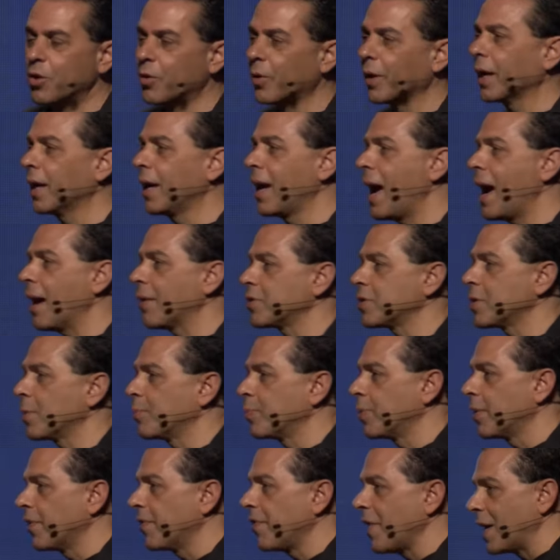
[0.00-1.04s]
You are going to have
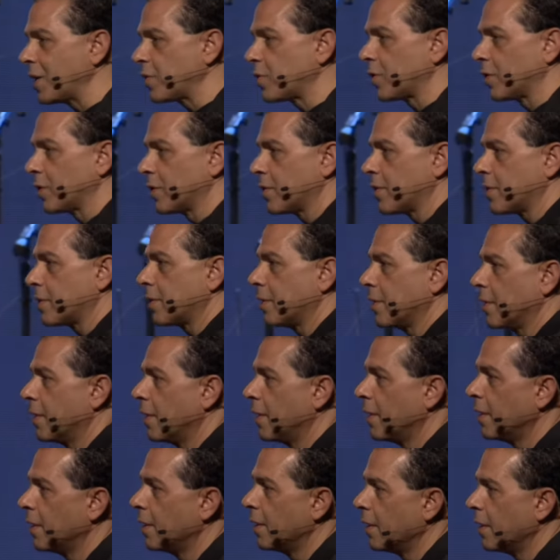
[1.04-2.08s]
some professors.
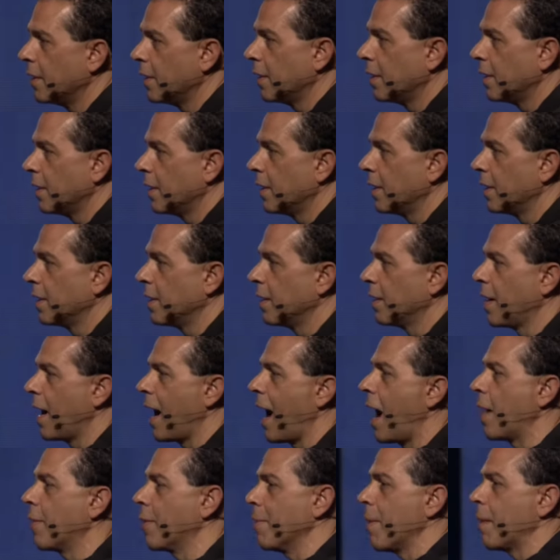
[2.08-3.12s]

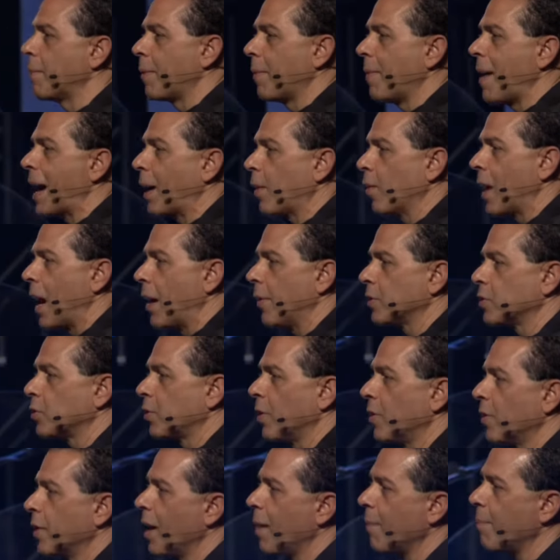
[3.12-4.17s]
I remember back when I was
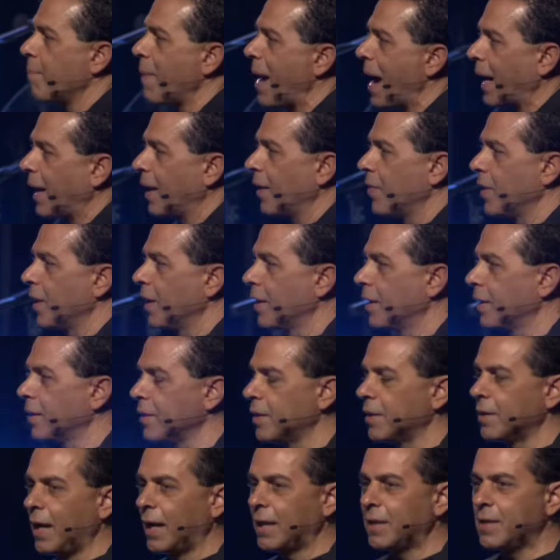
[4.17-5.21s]
growing up, back in the
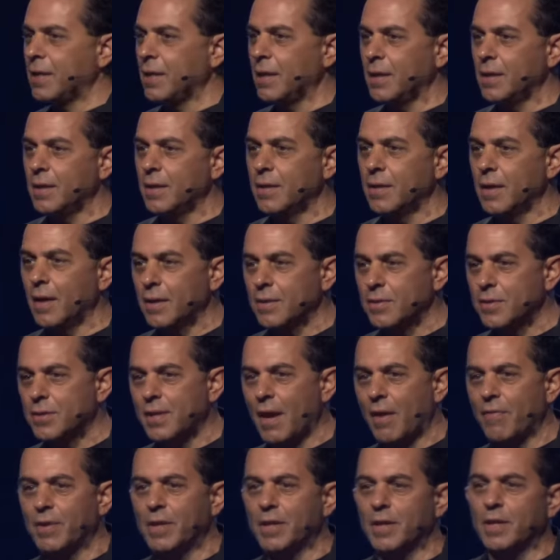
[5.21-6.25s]

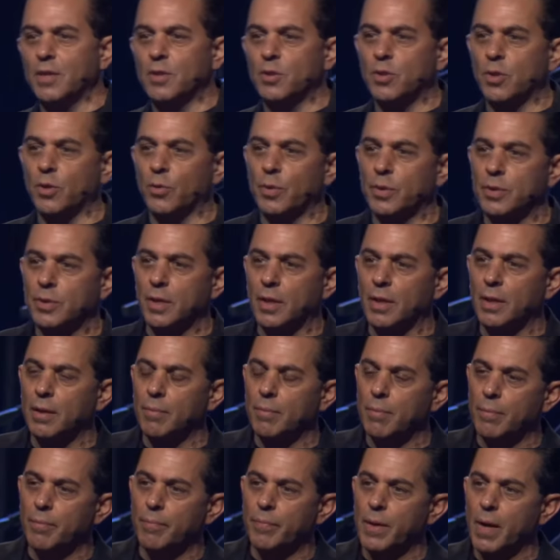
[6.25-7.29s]
1970s, there was a
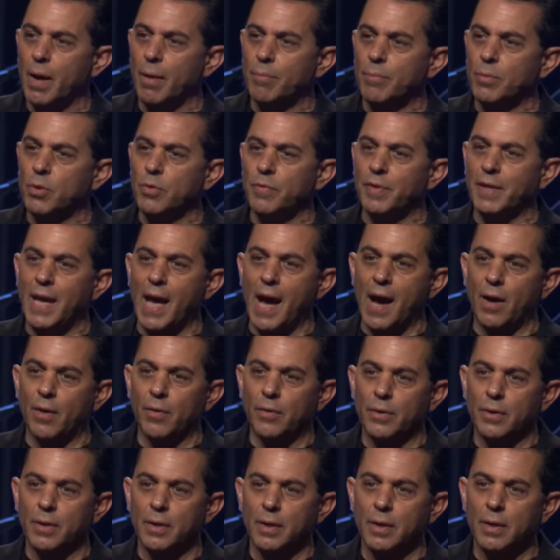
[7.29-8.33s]
movie
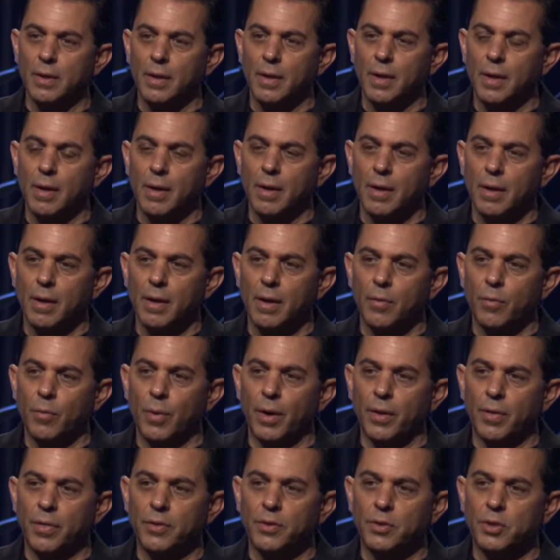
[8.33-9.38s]
out
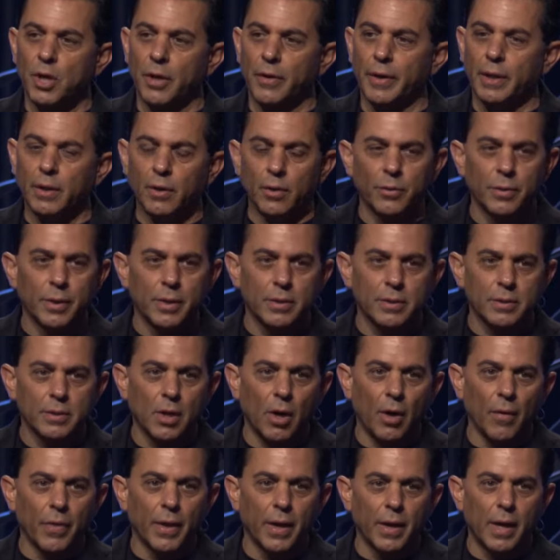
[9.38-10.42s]
with Jerry Lewis
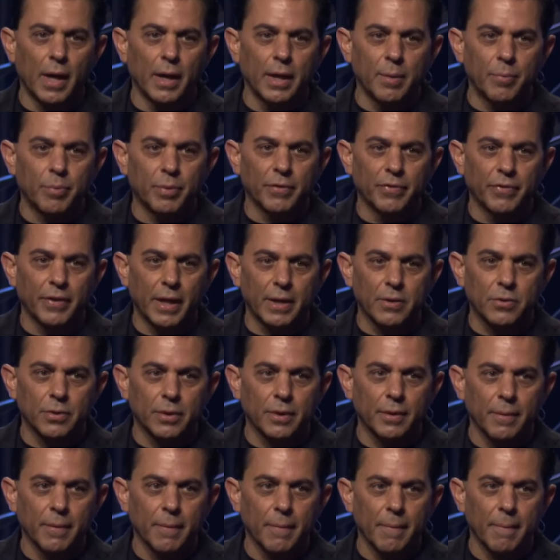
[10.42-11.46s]
called The Nutty
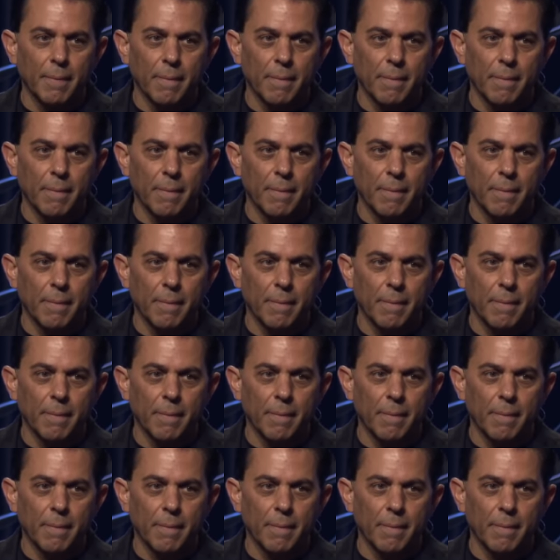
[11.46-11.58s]
Professor.